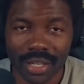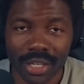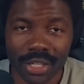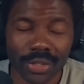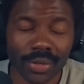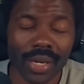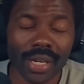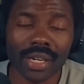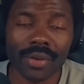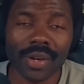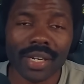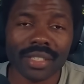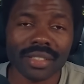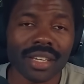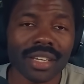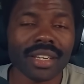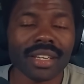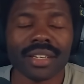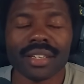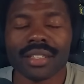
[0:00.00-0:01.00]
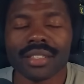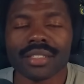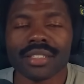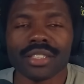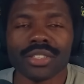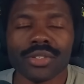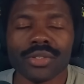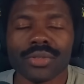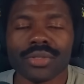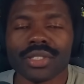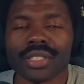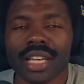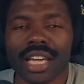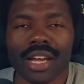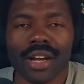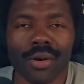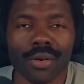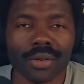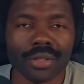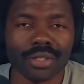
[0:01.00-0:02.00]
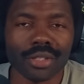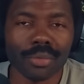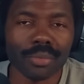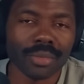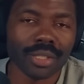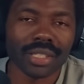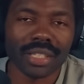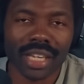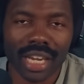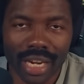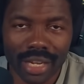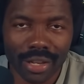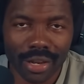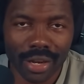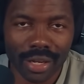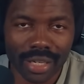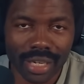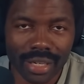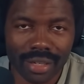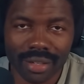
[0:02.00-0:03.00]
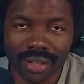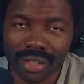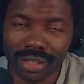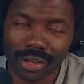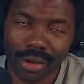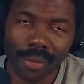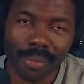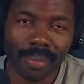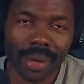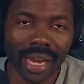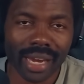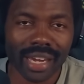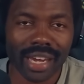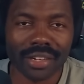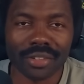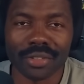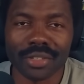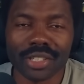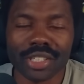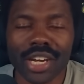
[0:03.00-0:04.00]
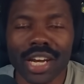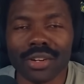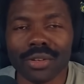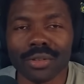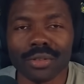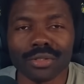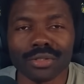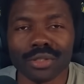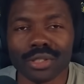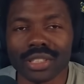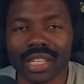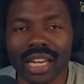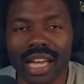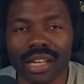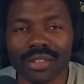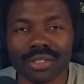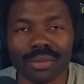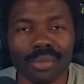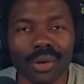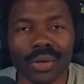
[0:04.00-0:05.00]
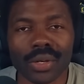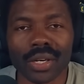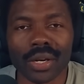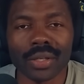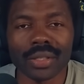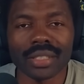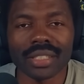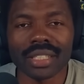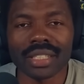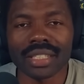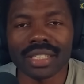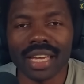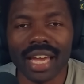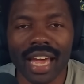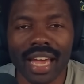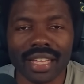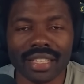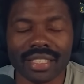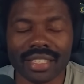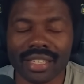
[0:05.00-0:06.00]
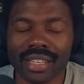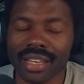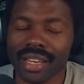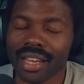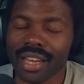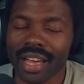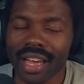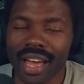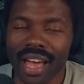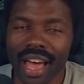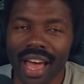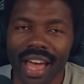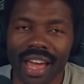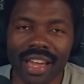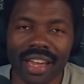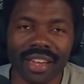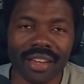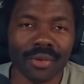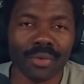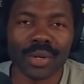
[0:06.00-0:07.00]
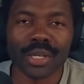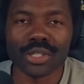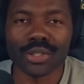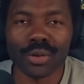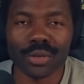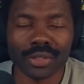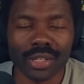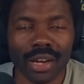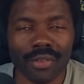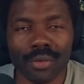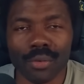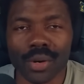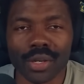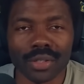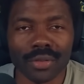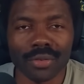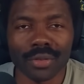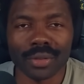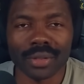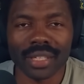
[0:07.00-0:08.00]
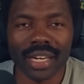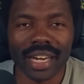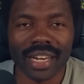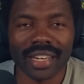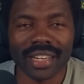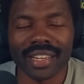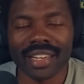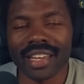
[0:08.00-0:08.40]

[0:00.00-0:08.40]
So anyways, do stay awesome, stay learning, come back here to the channel to check out some more content and I wish you all to have a wonderful day.